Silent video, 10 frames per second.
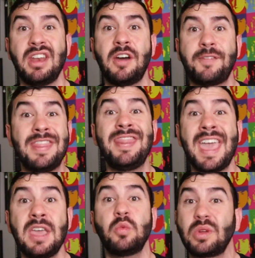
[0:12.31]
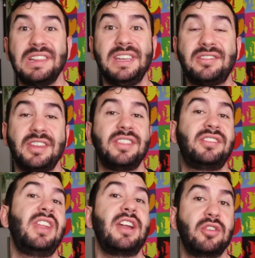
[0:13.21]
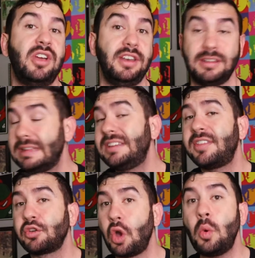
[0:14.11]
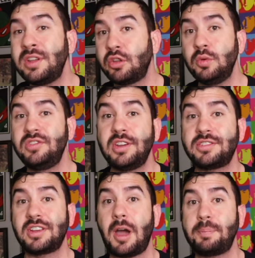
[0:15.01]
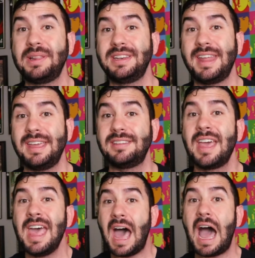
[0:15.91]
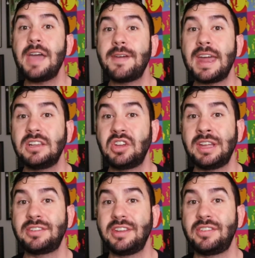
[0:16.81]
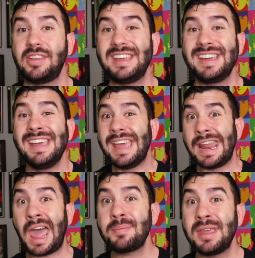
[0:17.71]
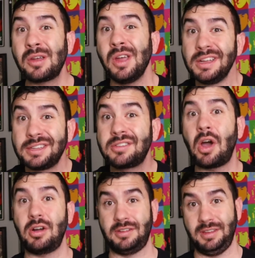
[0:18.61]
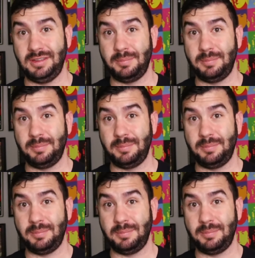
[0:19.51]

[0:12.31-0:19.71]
enough, and they released the Snyder Cut. At least they're going to in just a couple of days. I've had a chance to see it, and I'm here to talk to you